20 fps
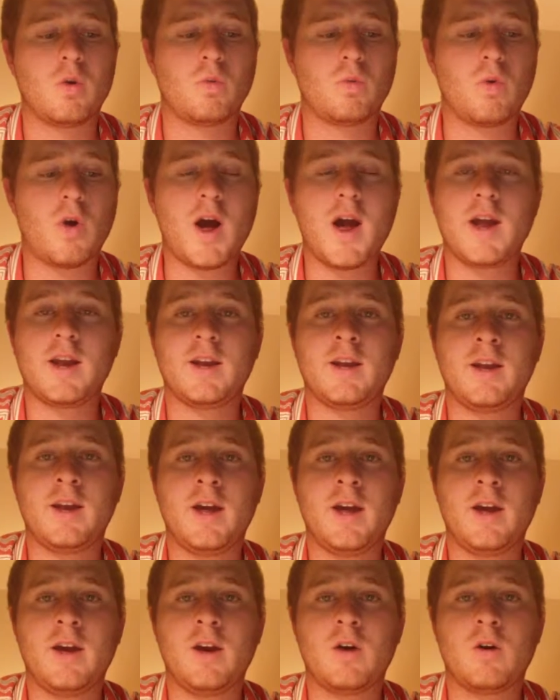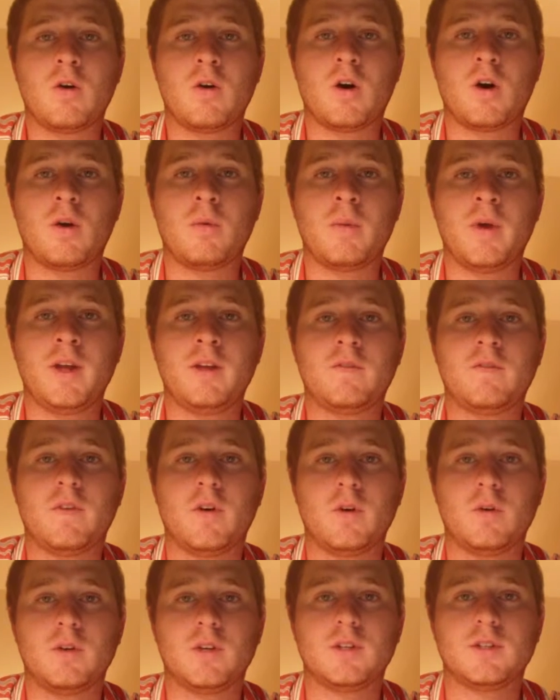Right now our main
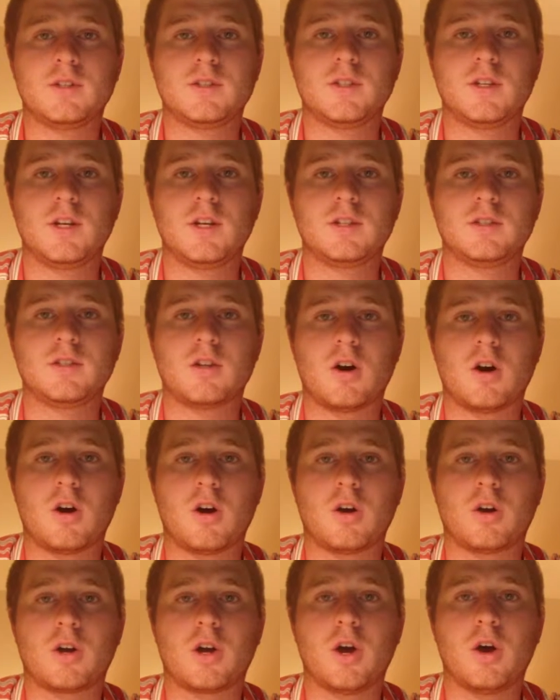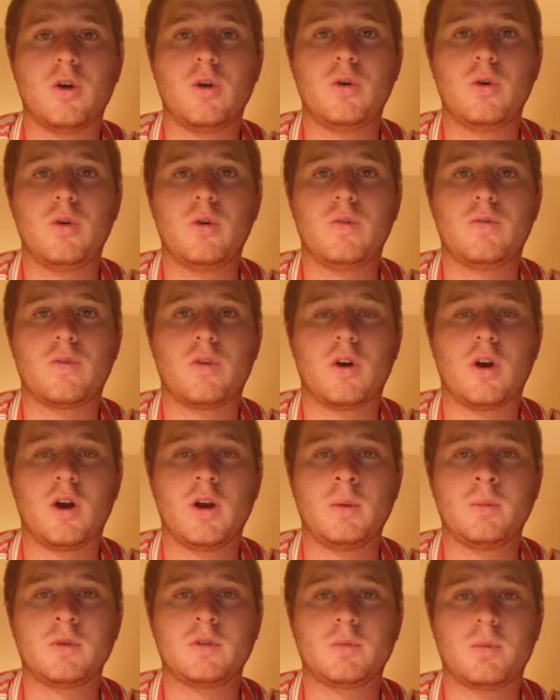focus is our code for our
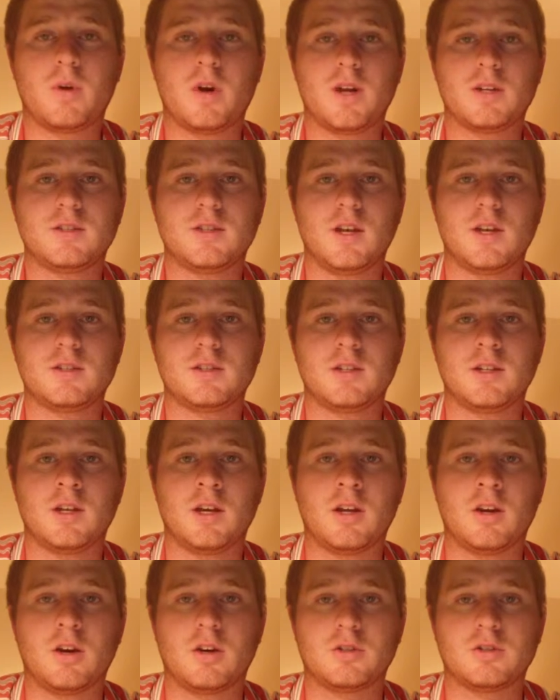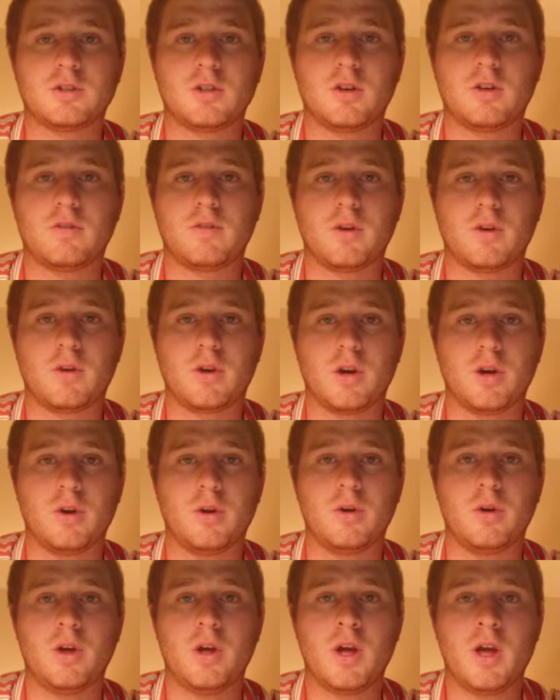image processing and our servo
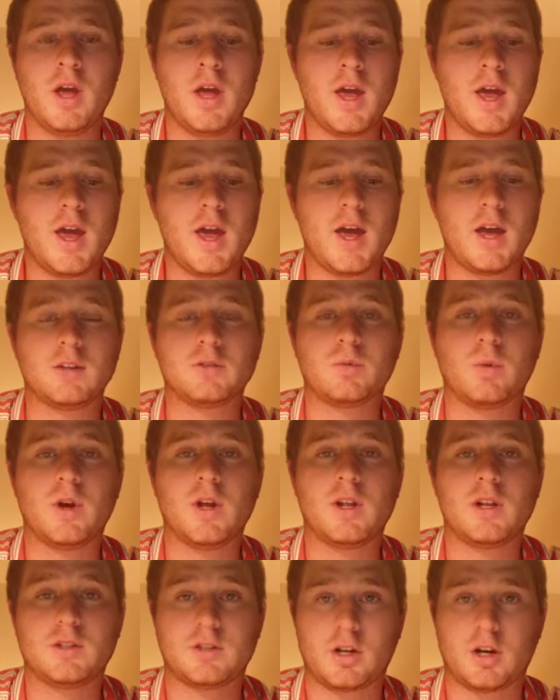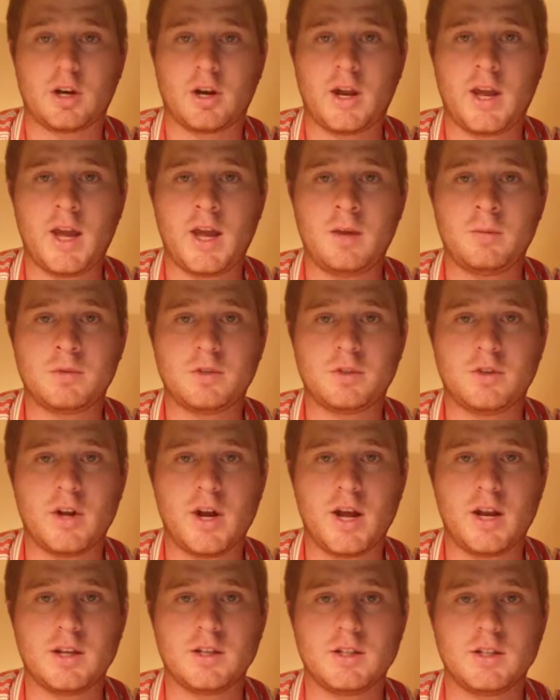code, as well as our game
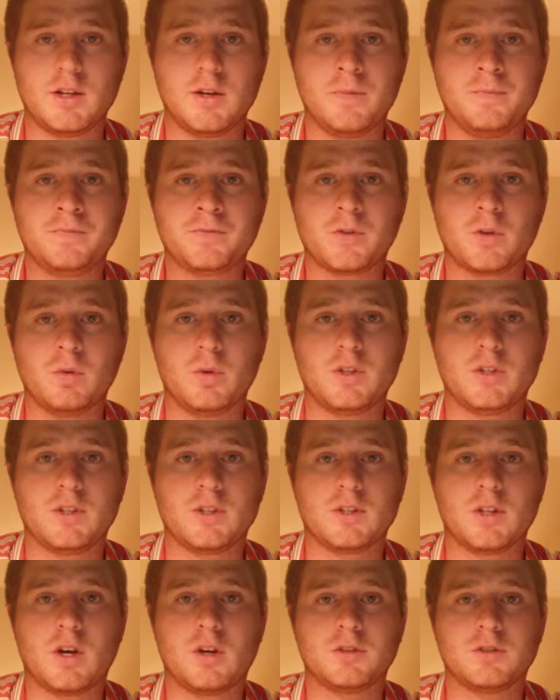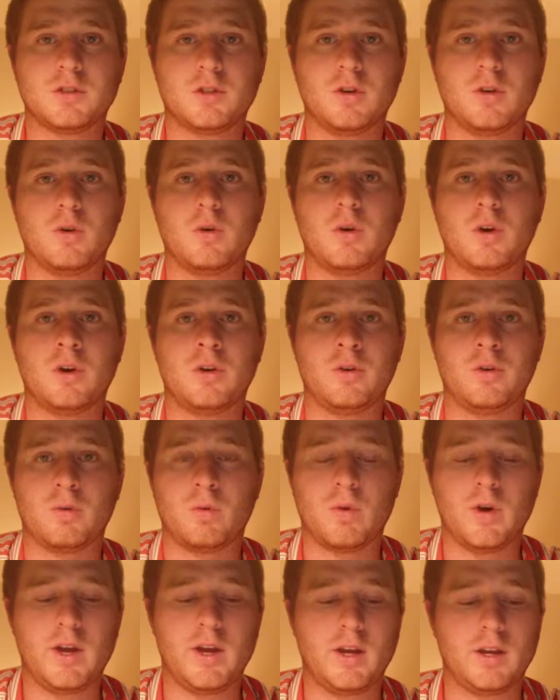strategy, which is also
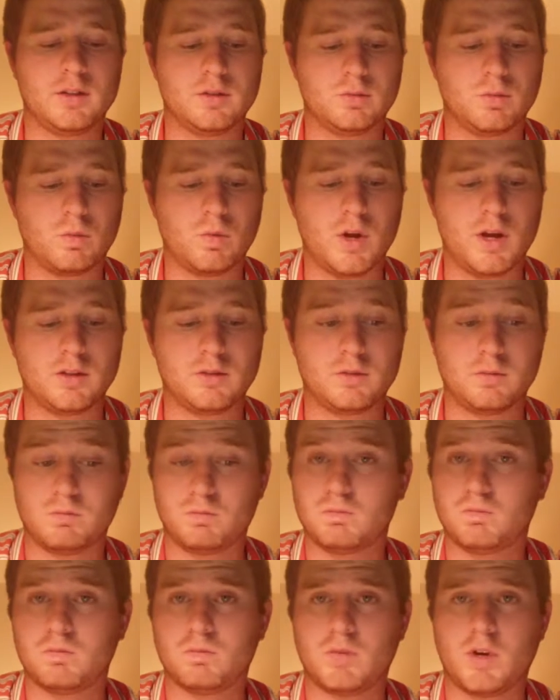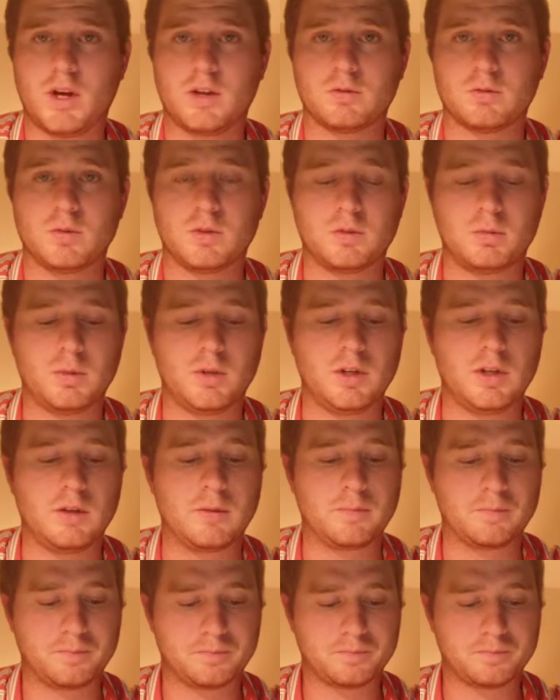underway as we speak.